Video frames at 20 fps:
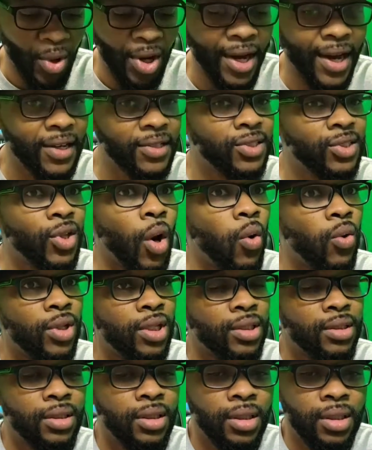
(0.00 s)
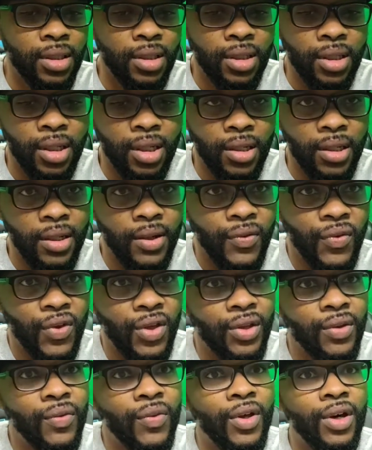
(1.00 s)
One got stolen, and
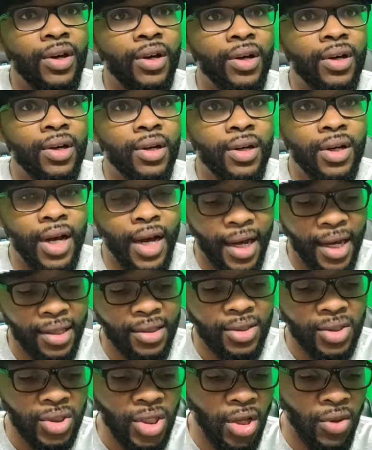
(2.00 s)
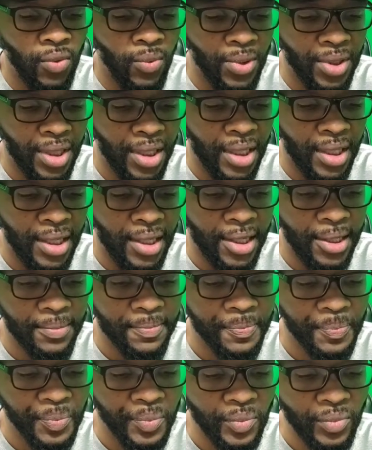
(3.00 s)
then I got this other one that I
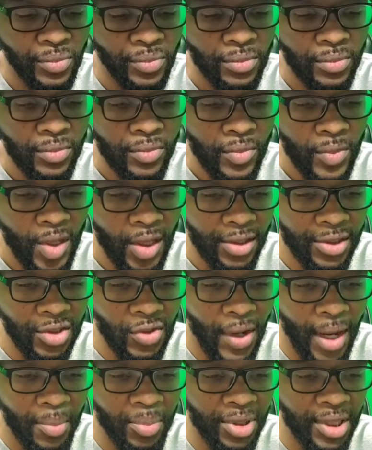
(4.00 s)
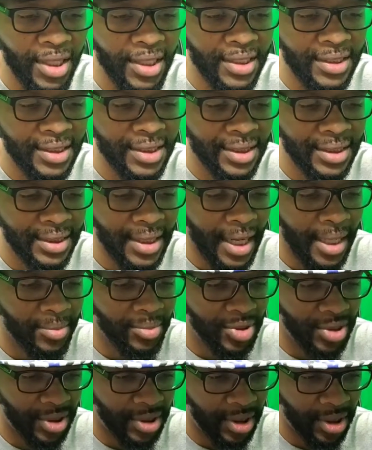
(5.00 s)
got. So I believe this is
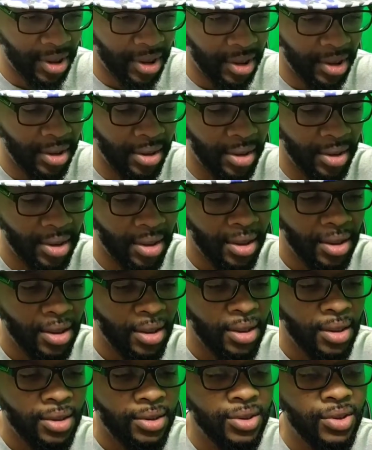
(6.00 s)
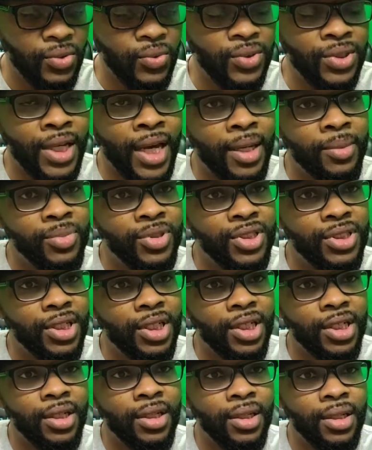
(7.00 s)
Type-C to
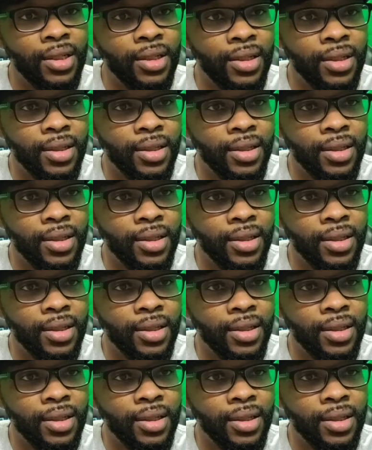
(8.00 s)
Type-C.